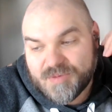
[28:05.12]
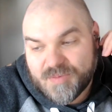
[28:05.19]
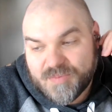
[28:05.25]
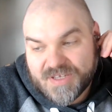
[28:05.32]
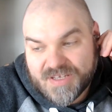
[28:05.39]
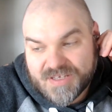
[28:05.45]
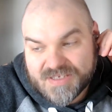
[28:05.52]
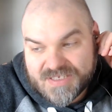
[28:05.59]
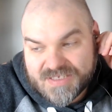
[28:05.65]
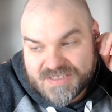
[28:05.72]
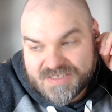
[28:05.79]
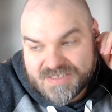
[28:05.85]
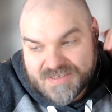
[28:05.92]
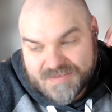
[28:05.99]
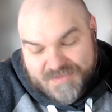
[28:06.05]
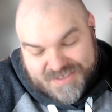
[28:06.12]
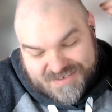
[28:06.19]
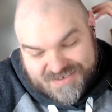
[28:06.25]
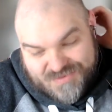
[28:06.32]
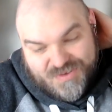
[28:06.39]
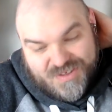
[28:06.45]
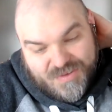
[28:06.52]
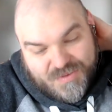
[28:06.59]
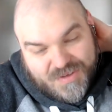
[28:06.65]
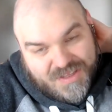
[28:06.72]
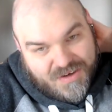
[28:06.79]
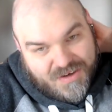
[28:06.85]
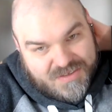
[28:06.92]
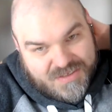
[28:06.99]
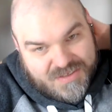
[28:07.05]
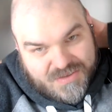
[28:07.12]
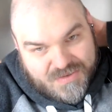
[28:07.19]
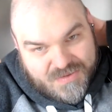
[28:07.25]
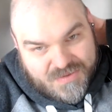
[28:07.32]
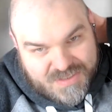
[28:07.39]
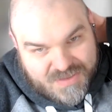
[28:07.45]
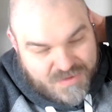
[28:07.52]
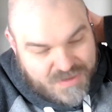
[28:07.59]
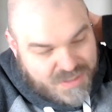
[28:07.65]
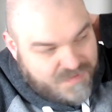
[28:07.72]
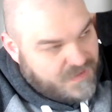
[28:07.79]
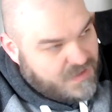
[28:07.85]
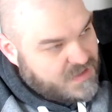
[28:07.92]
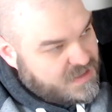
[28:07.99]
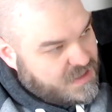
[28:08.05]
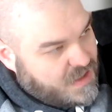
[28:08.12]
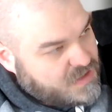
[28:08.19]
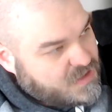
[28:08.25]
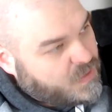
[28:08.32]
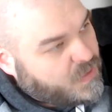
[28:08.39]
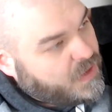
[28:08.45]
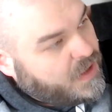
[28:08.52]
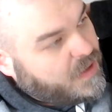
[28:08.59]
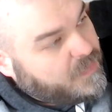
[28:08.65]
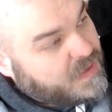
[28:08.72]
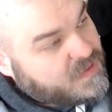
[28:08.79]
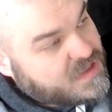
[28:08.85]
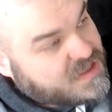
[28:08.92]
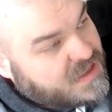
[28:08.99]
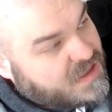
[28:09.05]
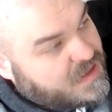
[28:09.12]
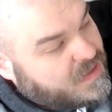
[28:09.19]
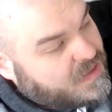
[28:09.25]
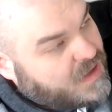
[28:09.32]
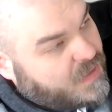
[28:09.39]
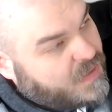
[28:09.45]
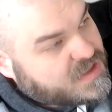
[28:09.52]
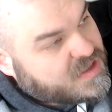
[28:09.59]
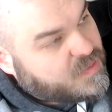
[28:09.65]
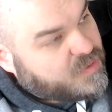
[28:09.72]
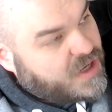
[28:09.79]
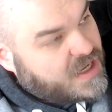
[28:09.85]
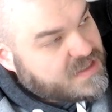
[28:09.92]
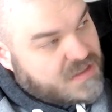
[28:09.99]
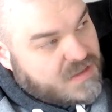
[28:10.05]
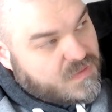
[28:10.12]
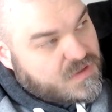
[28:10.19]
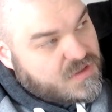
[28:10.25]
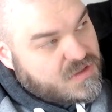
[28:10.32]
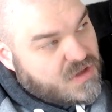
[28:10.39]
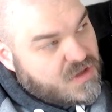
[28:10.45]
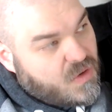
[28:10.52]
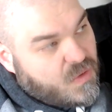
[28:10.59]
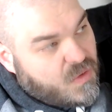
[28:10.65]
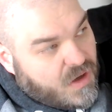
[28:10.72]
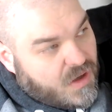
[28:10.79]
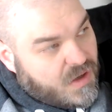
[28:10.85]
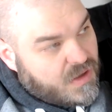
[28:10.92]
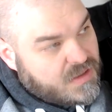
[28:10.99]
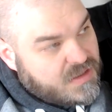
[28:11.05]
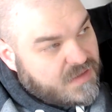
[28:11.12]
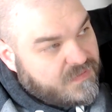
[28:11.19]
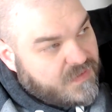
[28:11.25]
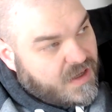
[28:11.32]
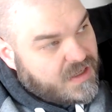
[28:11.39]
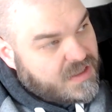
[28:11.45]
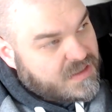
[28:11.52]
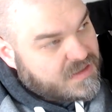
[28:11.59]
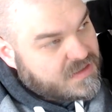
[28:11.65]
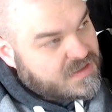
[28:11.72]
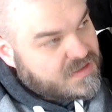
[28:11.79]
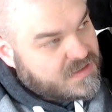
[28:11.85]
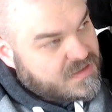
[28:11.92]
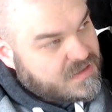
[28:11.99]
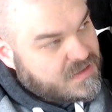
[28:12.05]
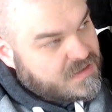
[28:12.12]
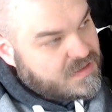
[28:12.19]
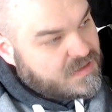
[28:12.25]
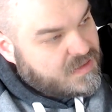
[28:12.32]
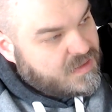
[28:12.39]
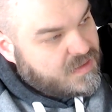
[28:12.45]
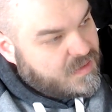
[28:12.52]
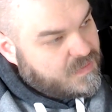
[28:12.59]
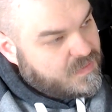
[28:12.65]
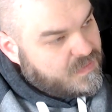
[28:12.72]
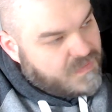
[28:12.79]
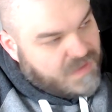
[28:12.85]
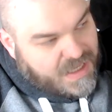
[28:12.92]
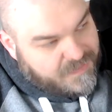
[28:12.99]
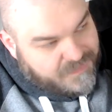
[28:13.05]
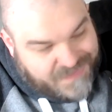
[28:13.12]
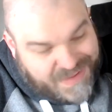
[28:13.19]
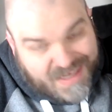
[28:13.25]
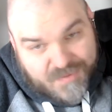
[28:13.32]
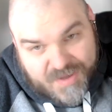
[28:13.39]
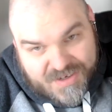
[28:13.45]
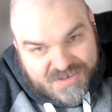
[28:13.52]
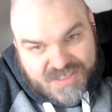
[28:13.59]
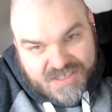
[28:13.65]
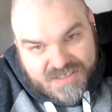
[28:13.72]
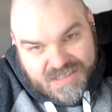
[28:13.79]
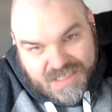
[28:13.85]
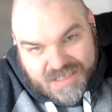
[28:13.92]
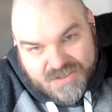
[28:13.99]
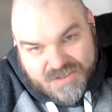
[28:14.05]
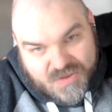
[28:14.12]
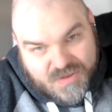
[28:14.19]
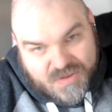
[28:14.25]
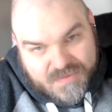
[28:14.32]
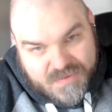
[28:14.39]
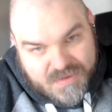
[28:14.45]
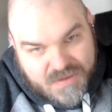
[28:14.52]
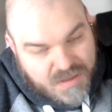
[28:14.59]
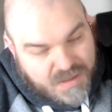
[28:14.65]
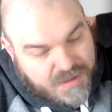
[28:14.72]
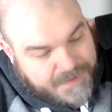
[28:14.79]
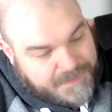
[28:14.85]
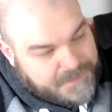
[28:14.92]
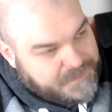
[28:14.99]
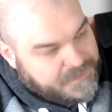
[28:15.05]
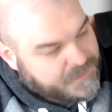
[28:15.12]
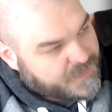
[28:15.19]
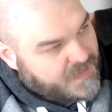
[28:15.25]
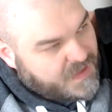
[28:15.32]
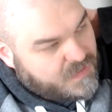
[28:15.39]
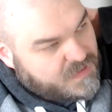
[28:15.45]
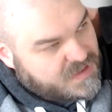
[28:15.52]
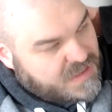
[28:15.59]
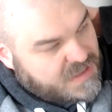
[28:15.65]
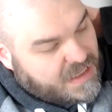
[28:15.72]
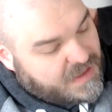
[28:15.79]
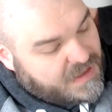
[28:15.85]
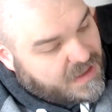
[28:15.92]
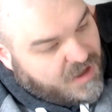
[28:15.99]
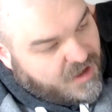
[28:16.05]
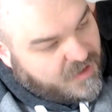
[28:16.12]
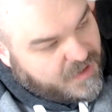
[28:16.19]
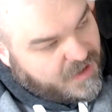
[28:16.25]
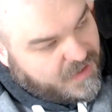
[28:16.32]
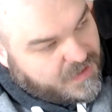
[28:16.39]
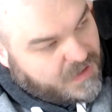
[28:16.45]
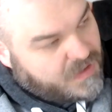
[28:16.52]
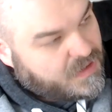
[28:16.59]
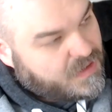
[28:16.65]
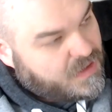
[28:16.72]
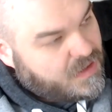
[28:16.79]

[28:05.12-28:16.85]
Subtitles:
bit because it's just really, really hard to do. It's a really difficult style. So I was surprised that it was so hard to find, yeah, animators that could do it. That caught me off guard.